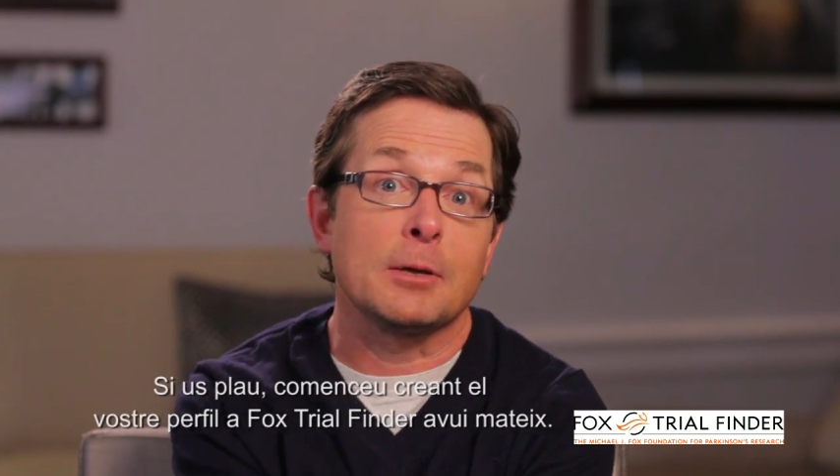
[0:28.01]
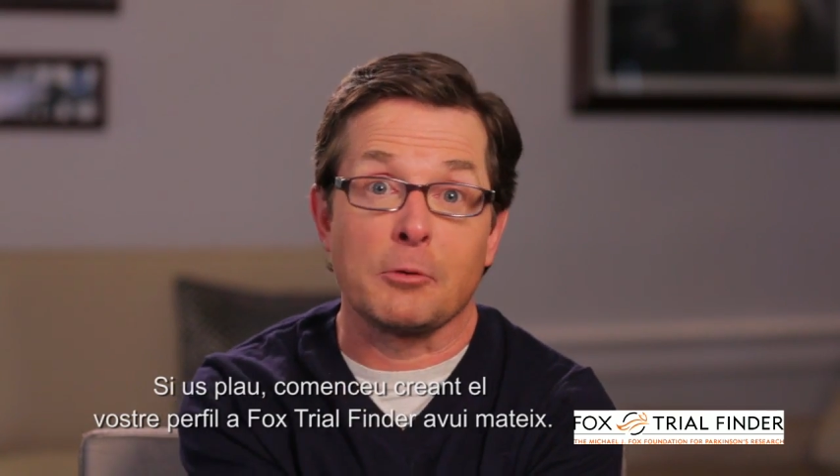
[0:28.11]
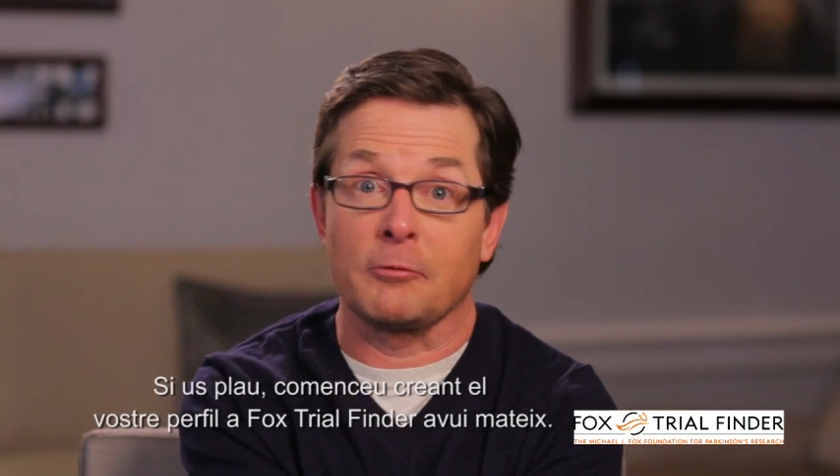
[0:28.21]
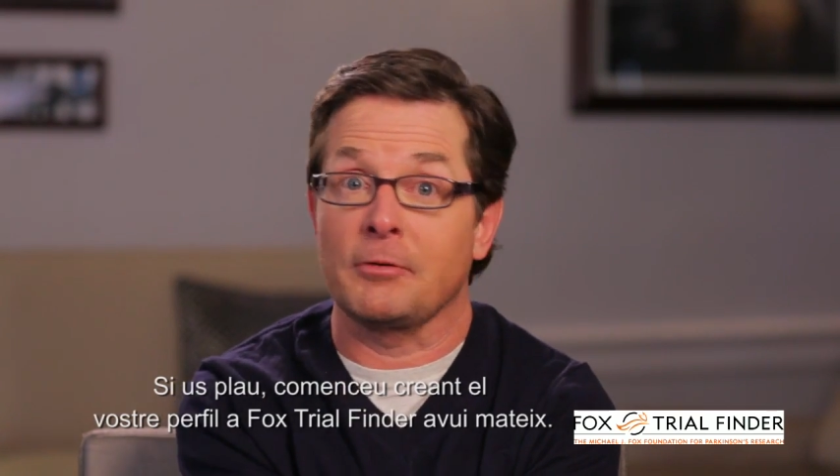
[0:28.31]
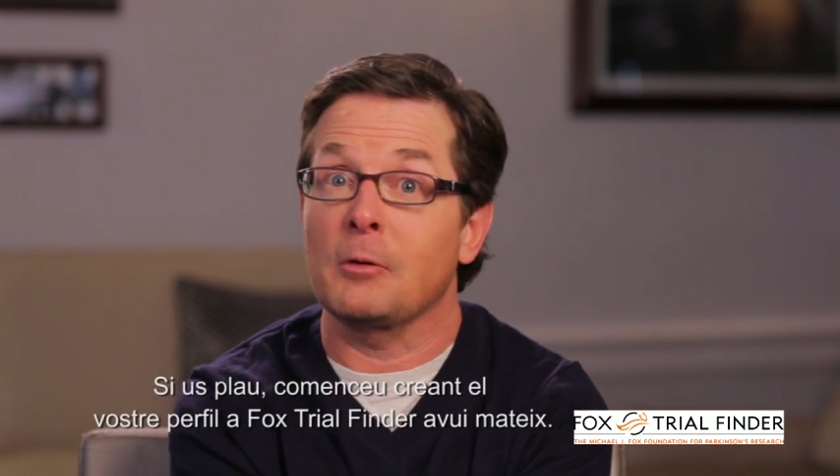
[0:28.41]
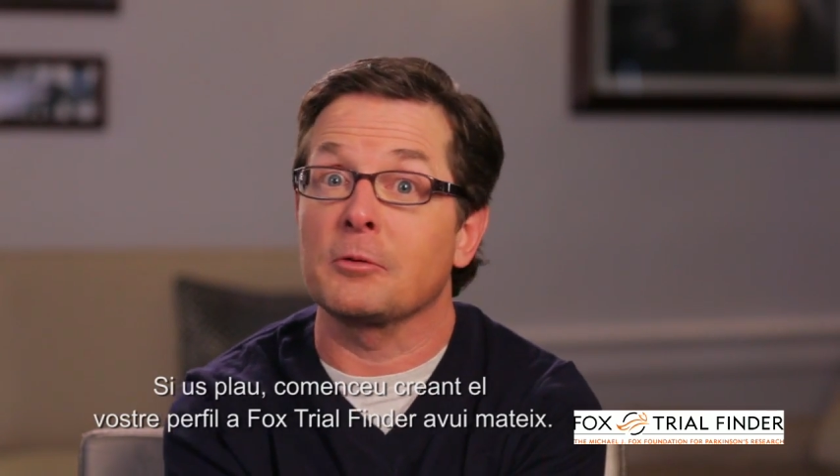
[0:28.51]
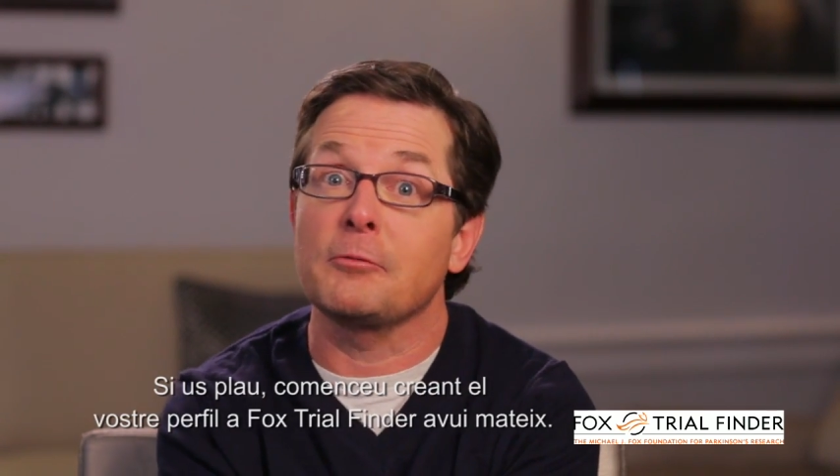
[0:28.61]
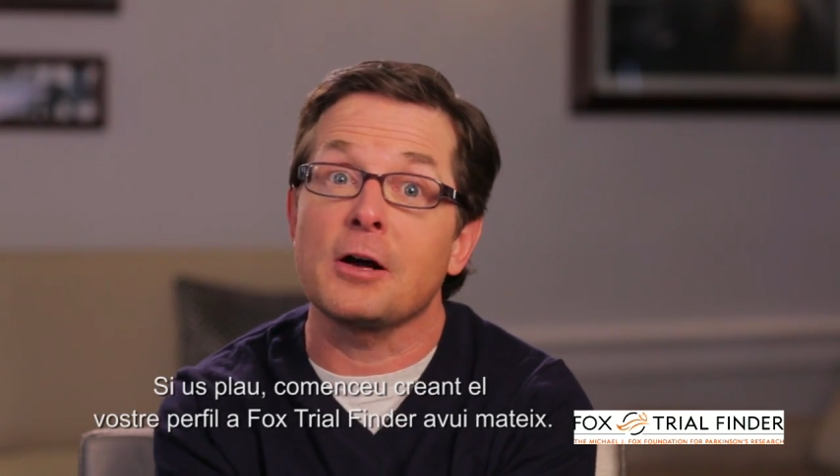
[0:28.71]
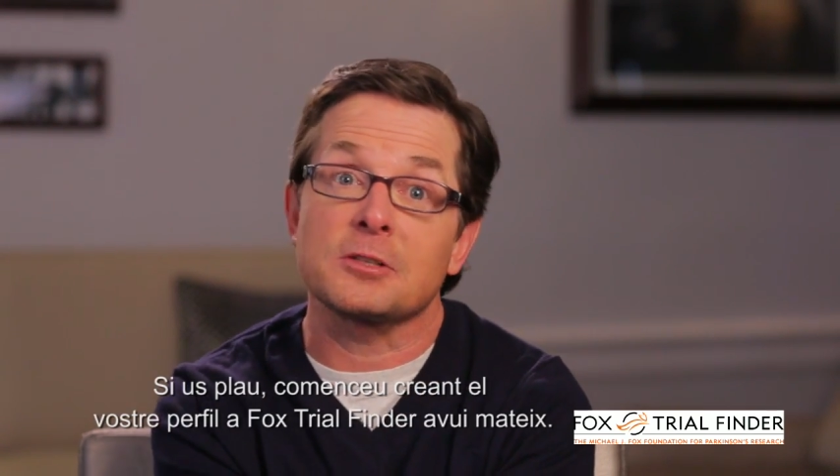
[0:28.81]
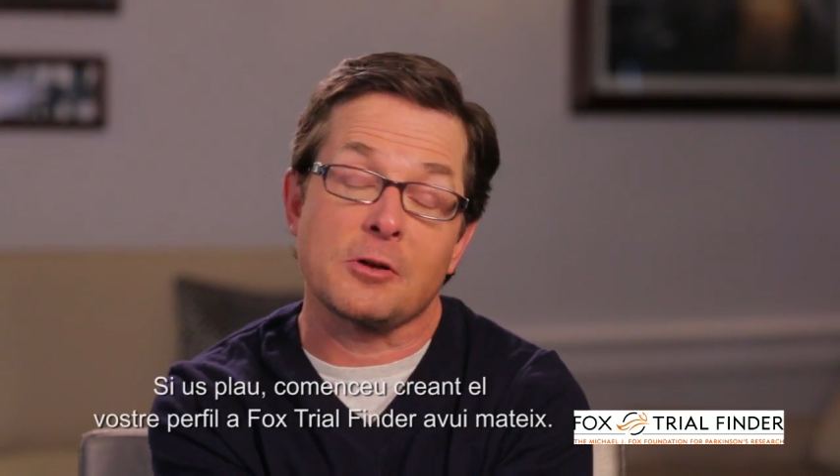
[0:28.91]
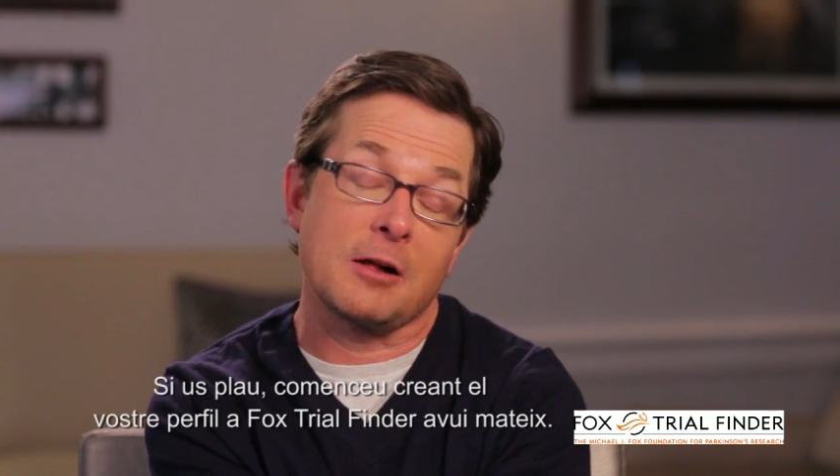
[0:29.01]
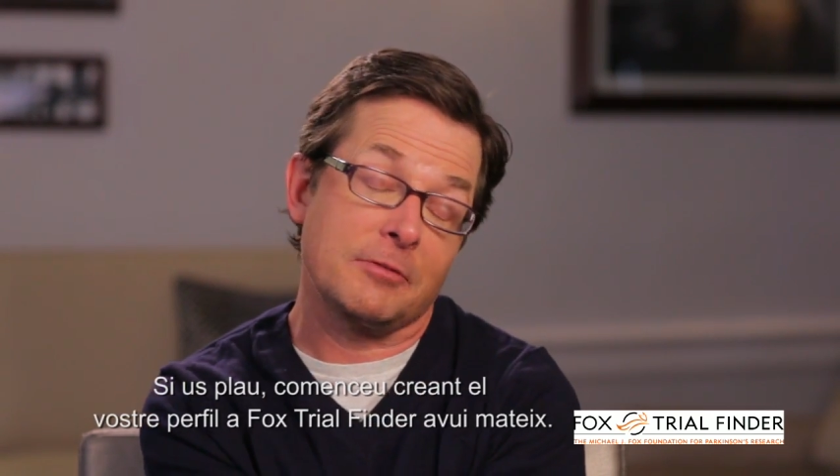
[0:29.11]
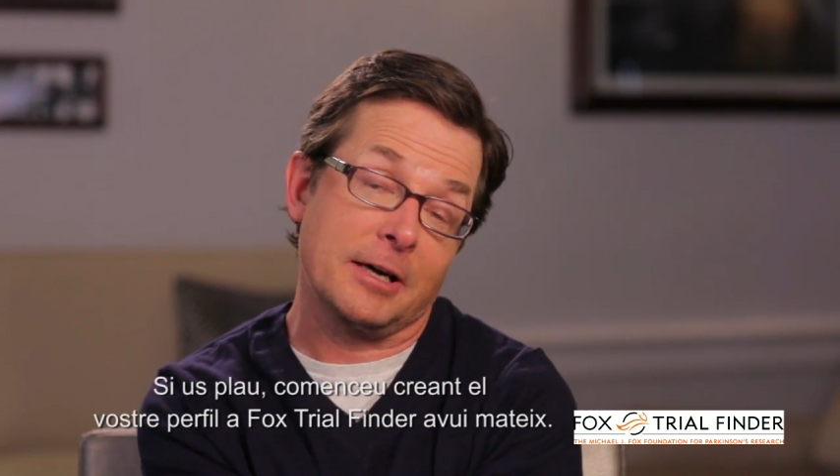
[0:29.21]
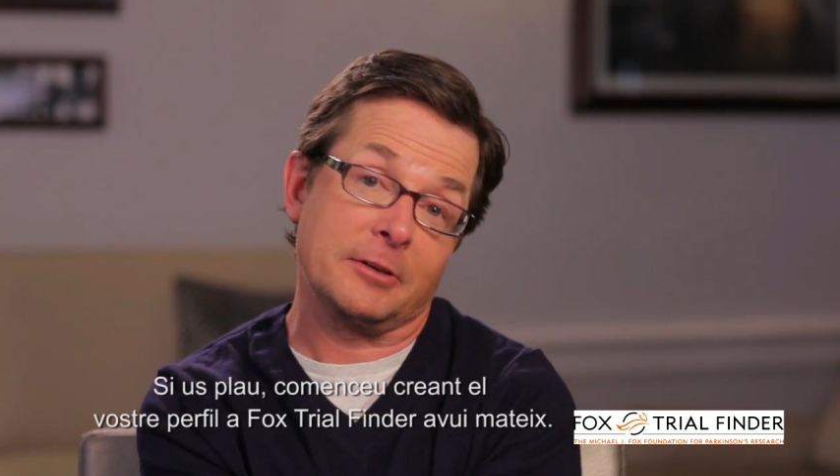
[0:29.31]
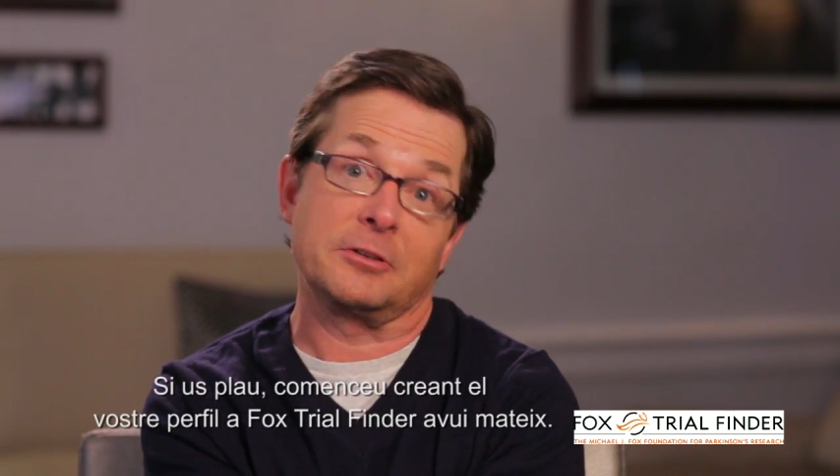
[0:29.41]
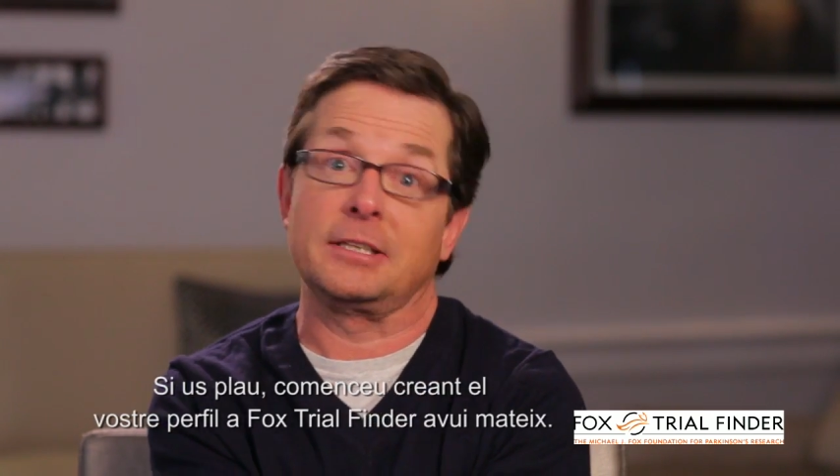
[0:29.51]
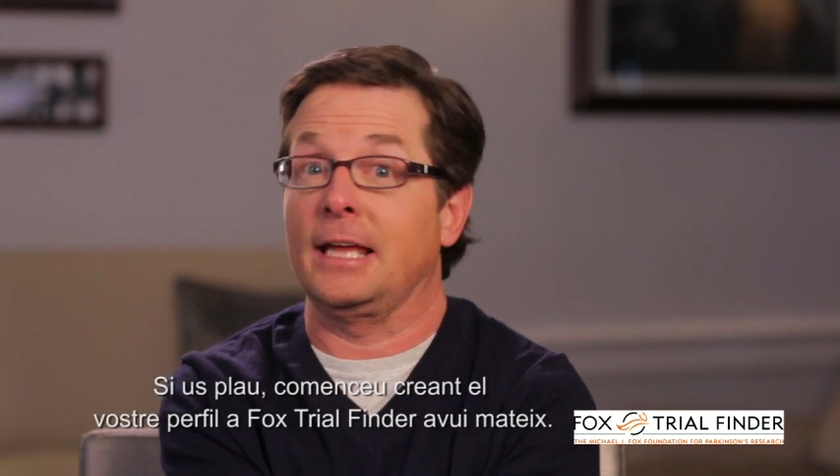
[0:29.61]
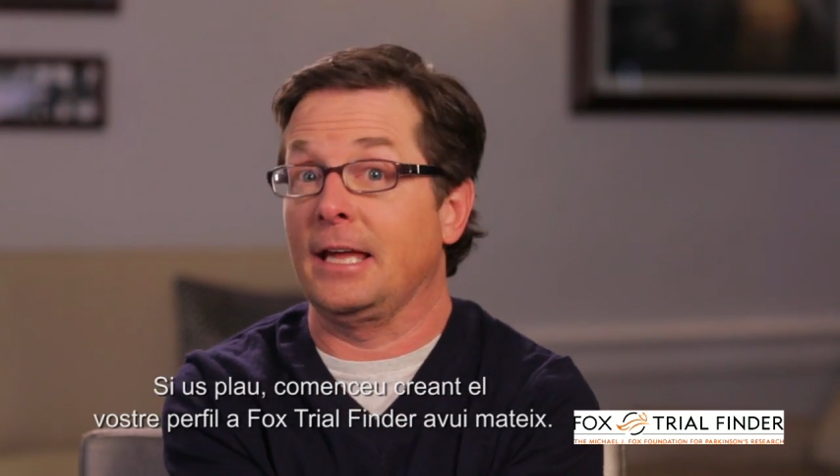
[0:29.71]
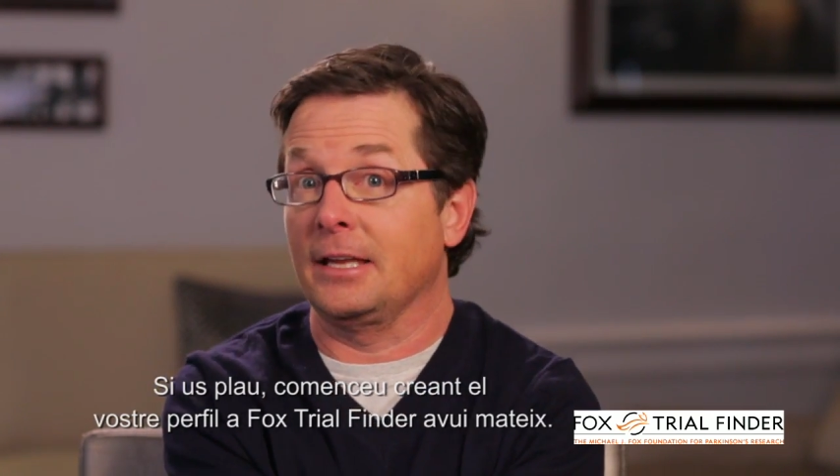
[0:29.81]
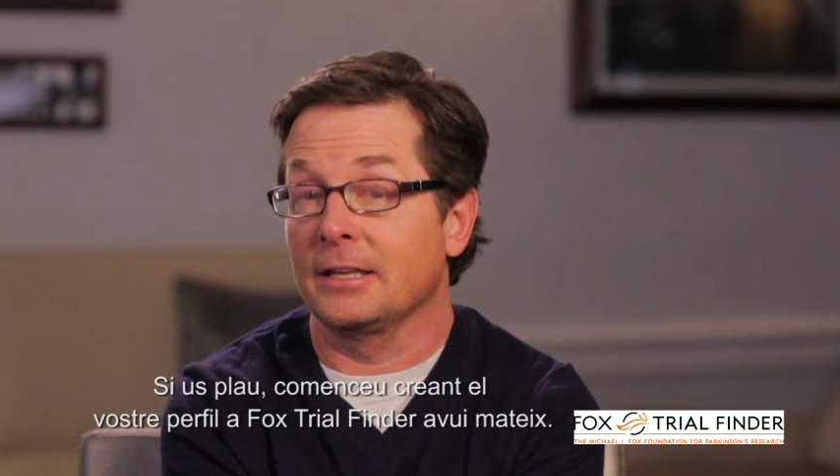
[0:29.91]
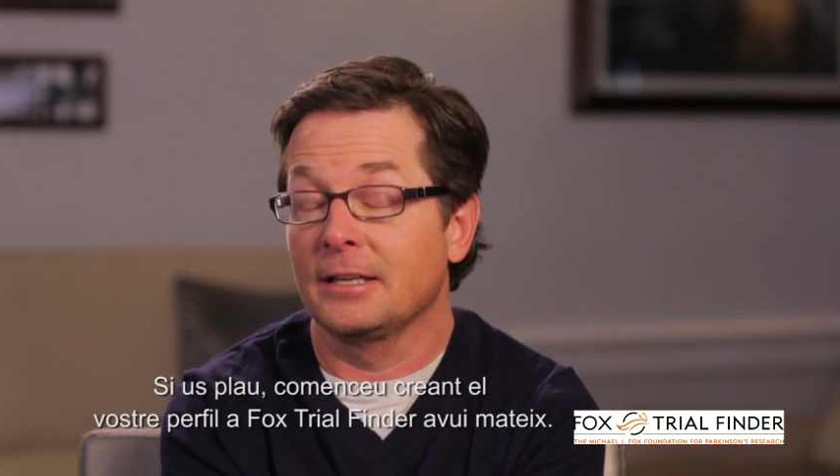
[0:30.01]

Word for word: profile with Fox Trial Finder today.